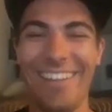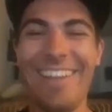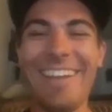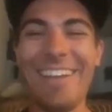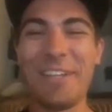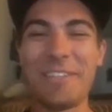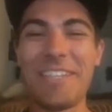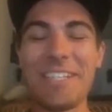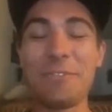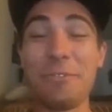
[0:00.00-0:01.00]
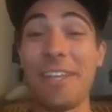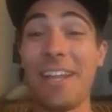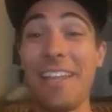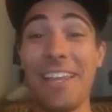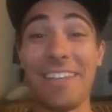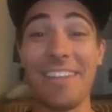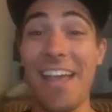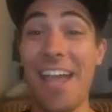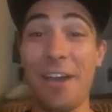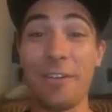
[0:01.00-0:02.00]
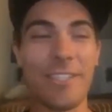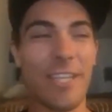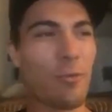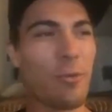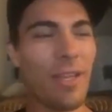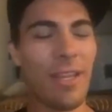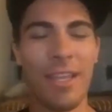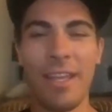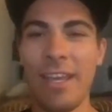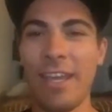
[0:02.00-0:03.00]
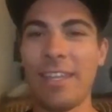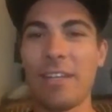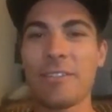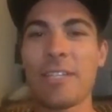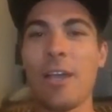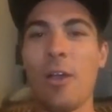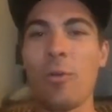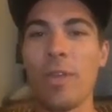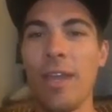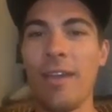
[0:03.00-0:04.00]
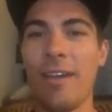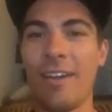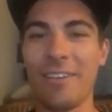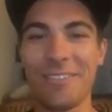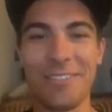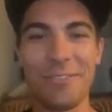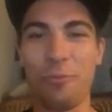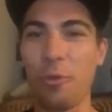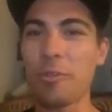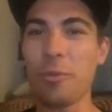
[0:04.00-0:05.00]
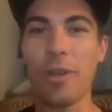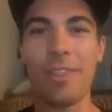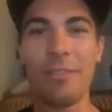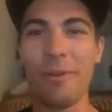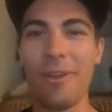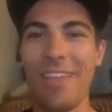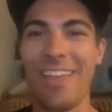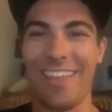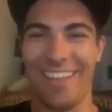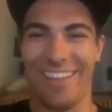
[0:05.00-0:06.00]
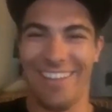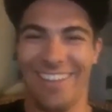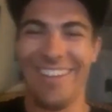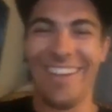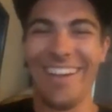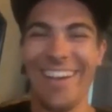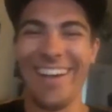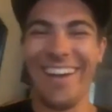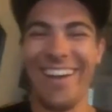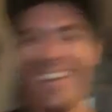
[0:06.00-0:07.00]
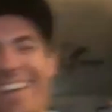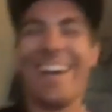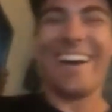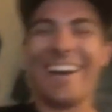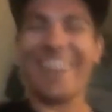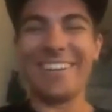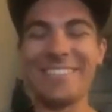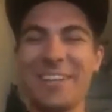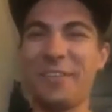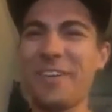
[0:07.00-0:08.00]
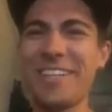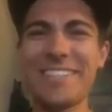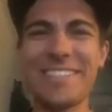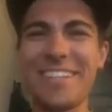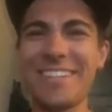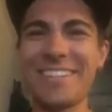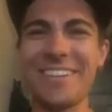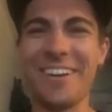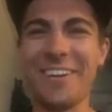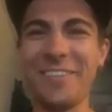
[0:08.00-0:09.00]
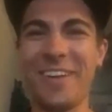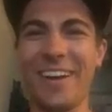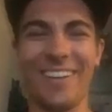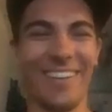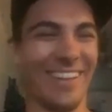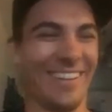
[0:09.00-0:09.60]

You text me and I was like, what? And then I was like, oh yeah, this is 423. I was like, what is Lenny talking about?